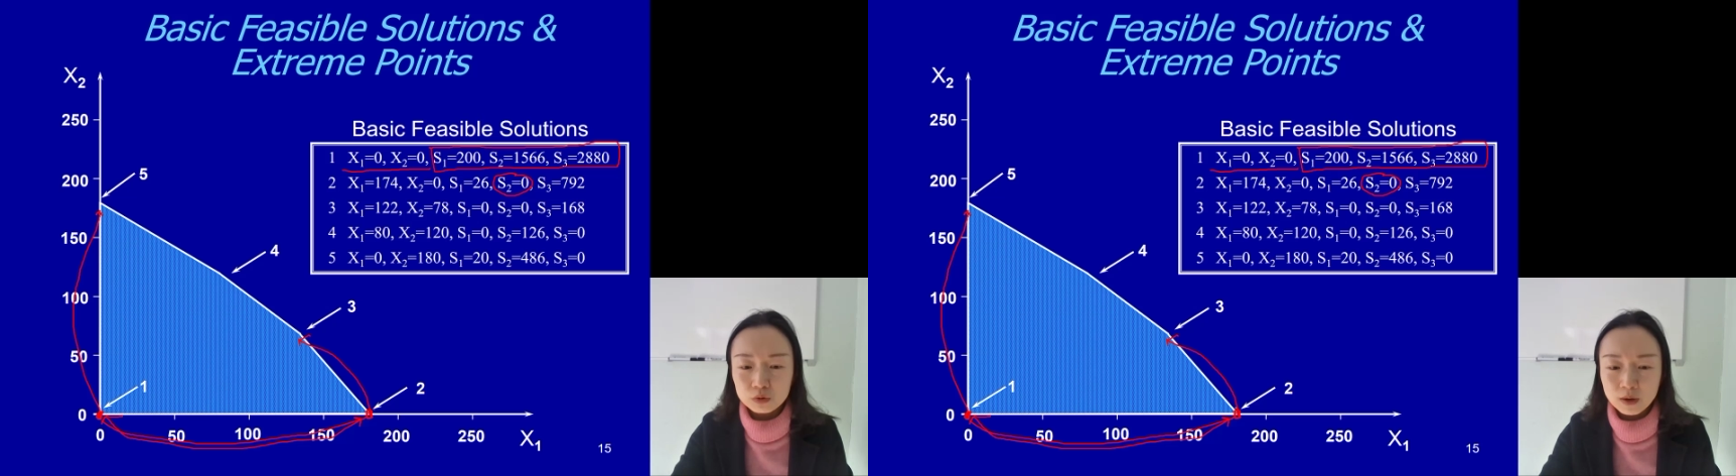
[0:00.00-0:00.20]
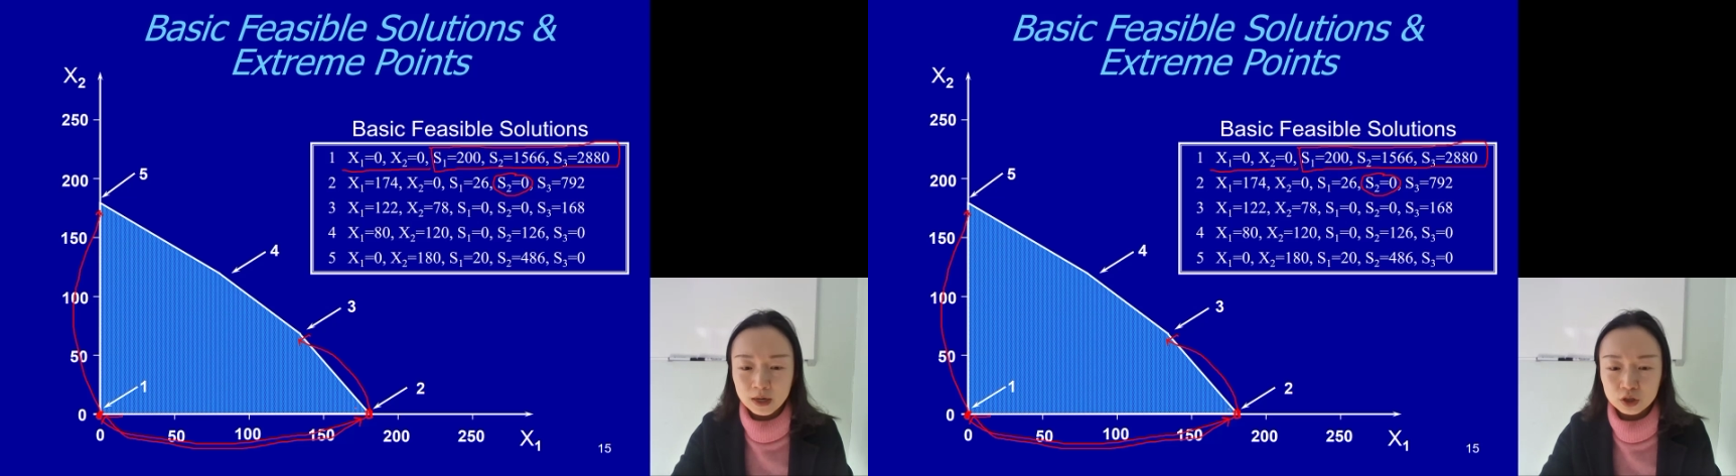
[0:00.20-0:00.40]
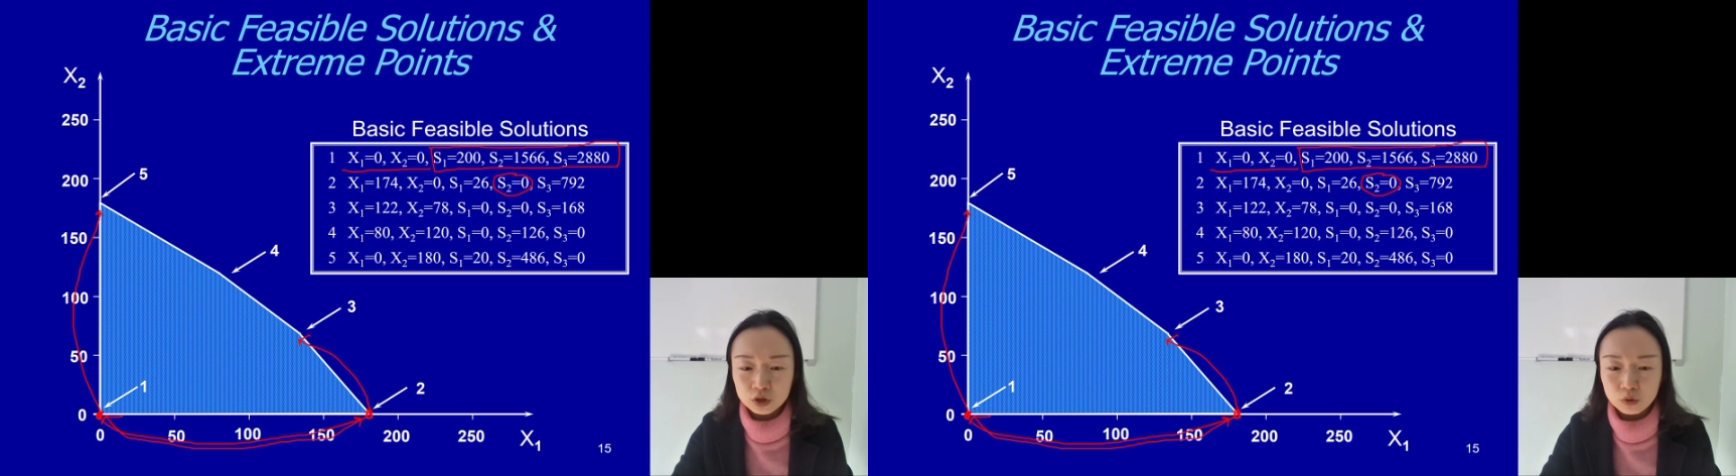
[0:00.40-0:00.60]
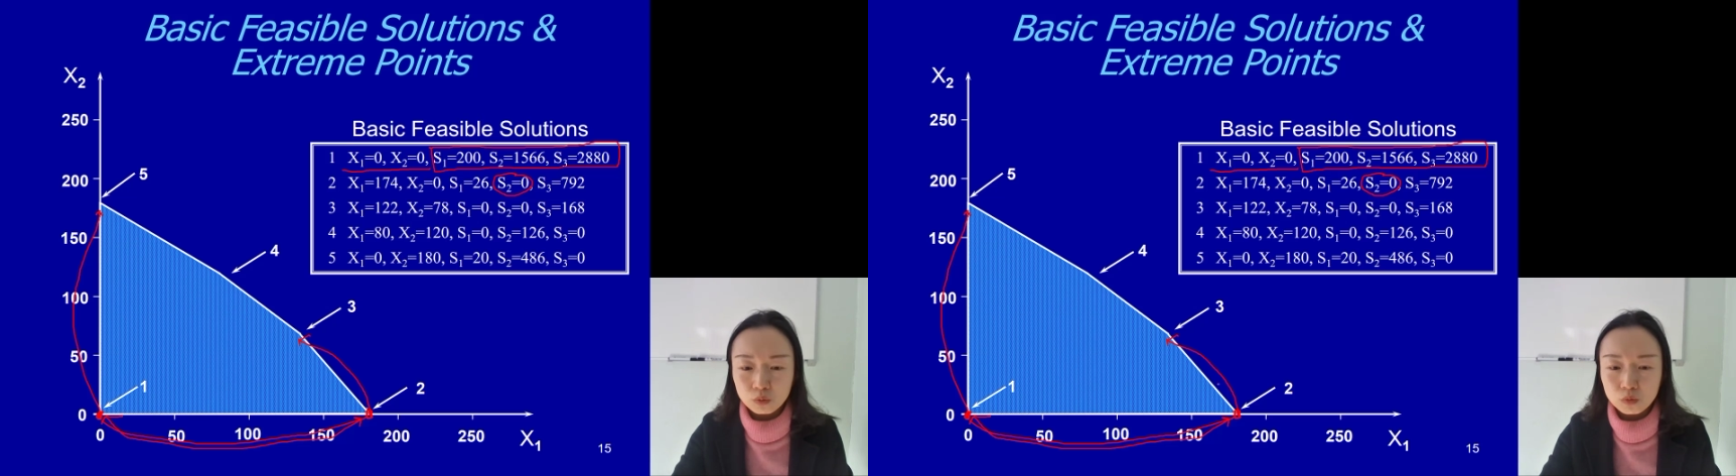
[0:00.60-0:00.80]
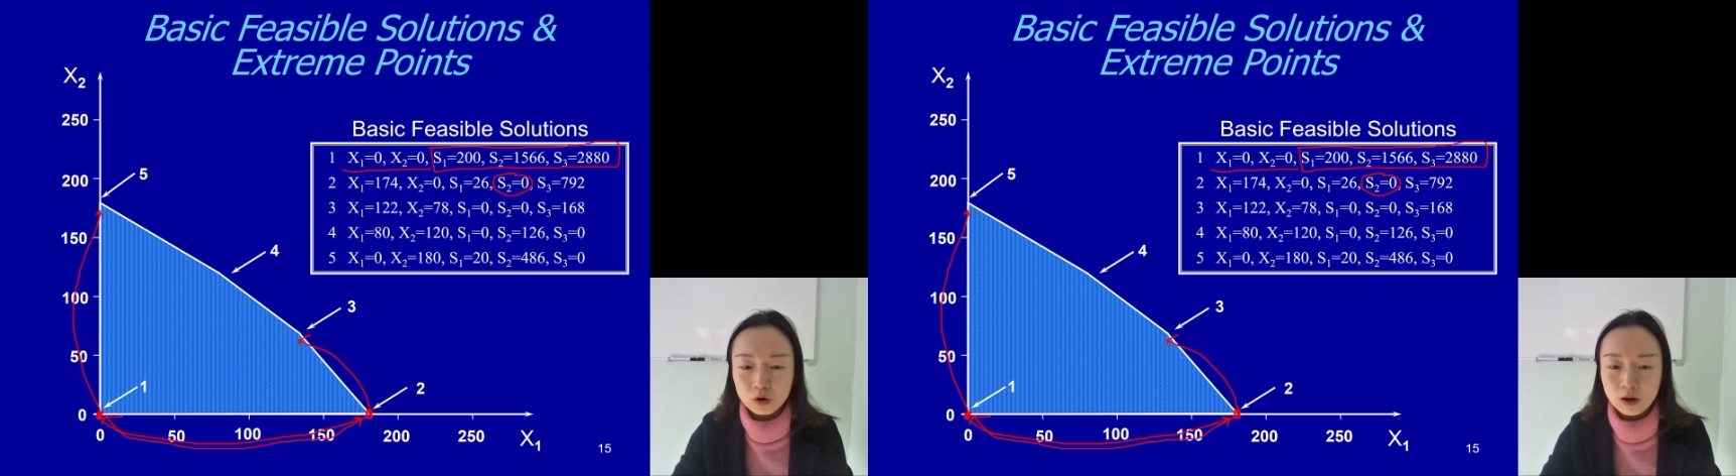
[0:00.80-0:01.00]
direction
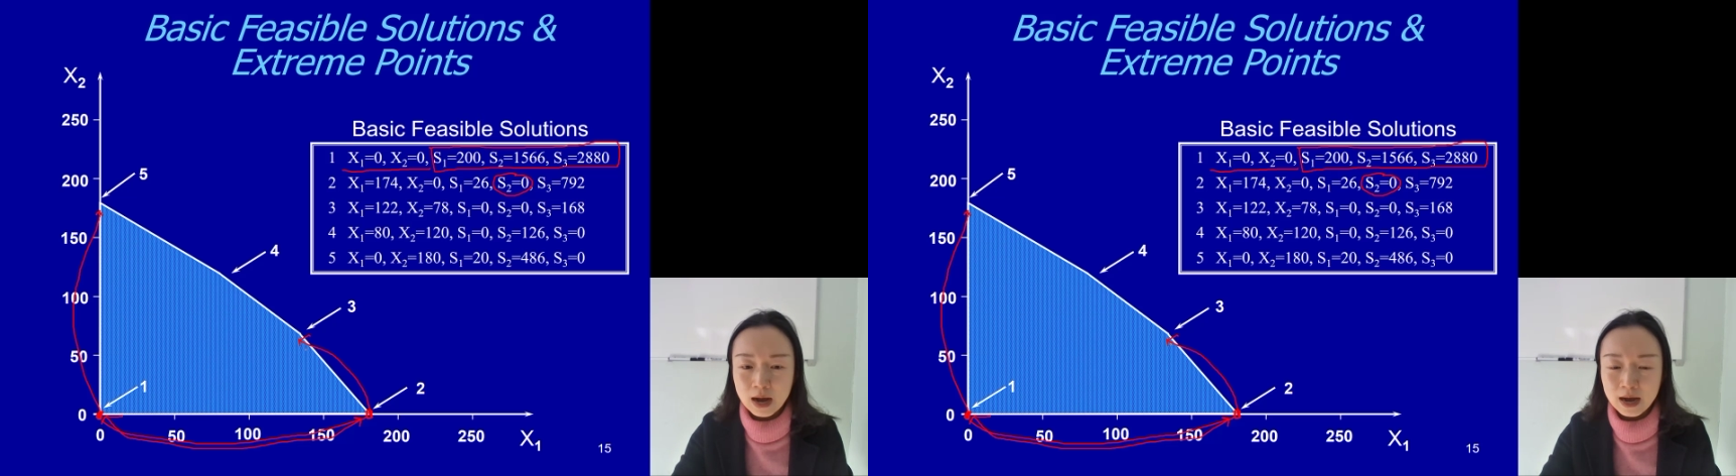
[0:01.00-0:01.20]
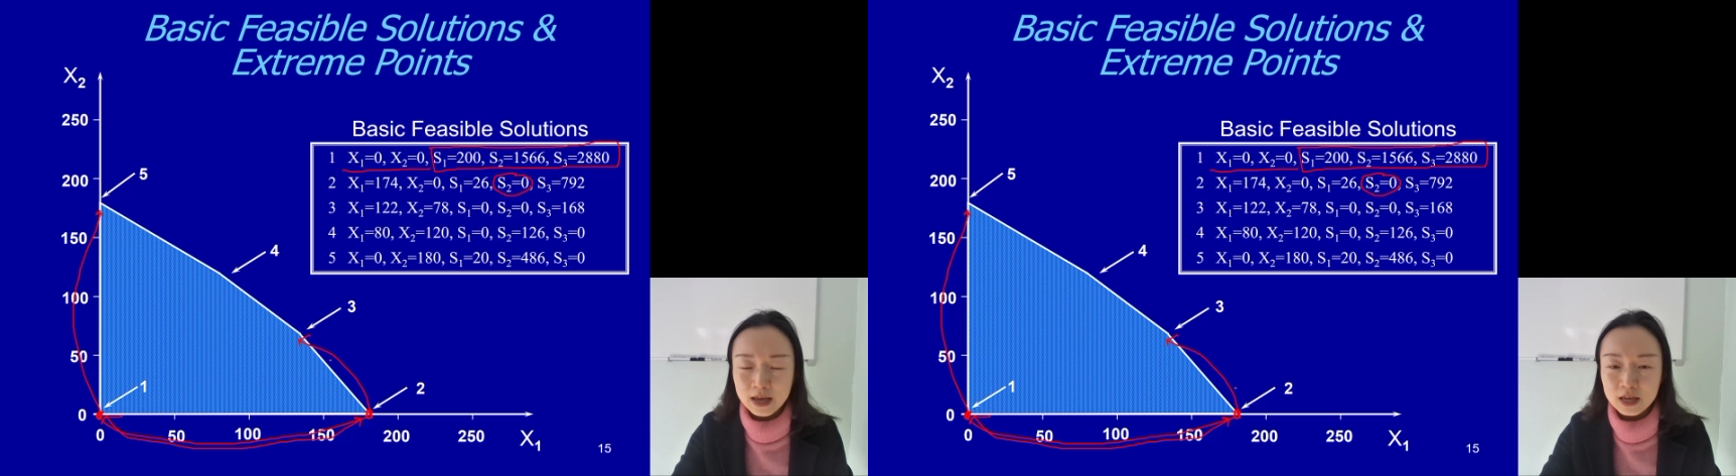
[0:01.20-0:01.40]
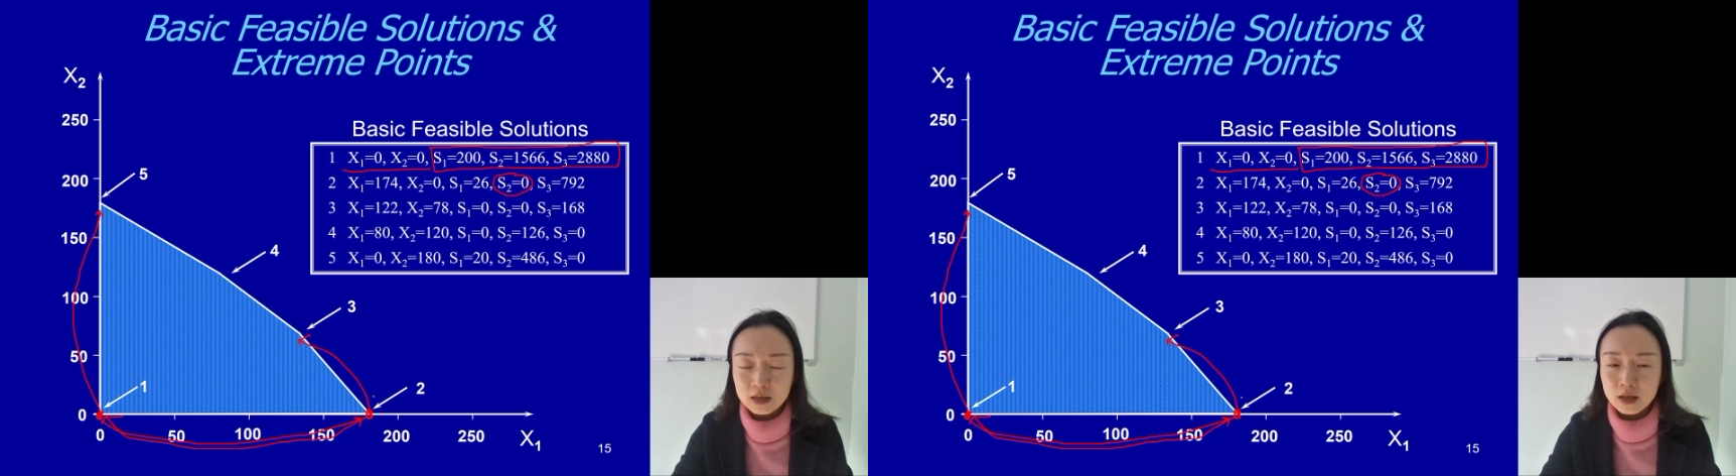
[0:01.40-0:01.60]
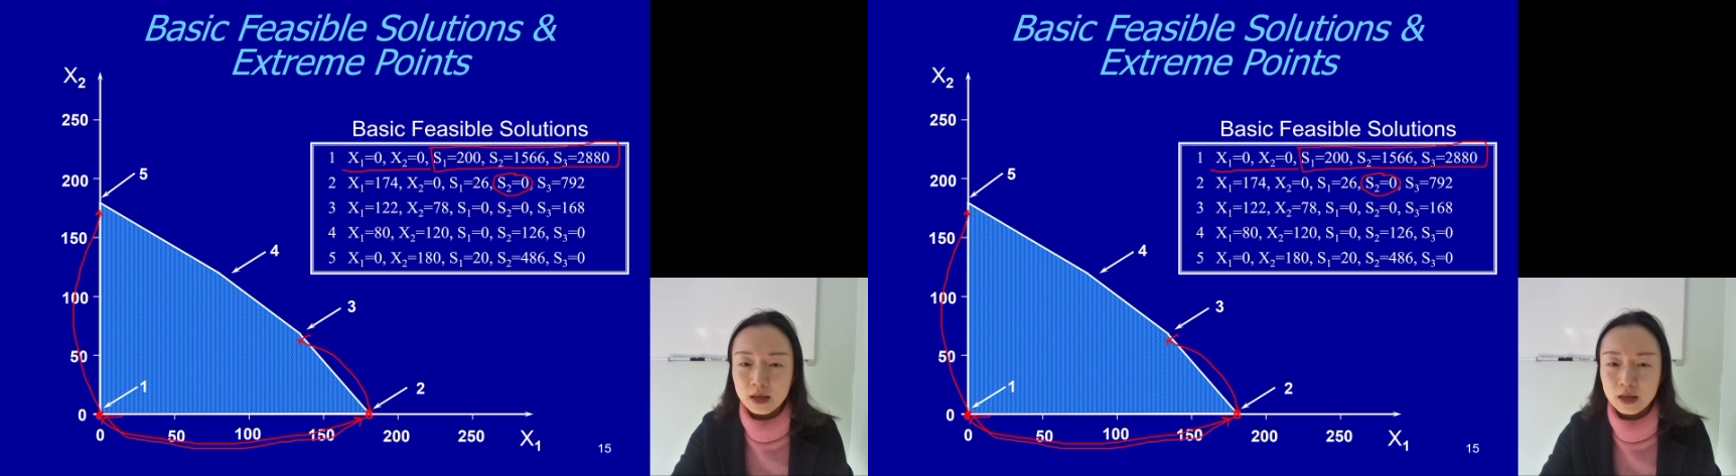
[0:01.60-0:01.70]
will I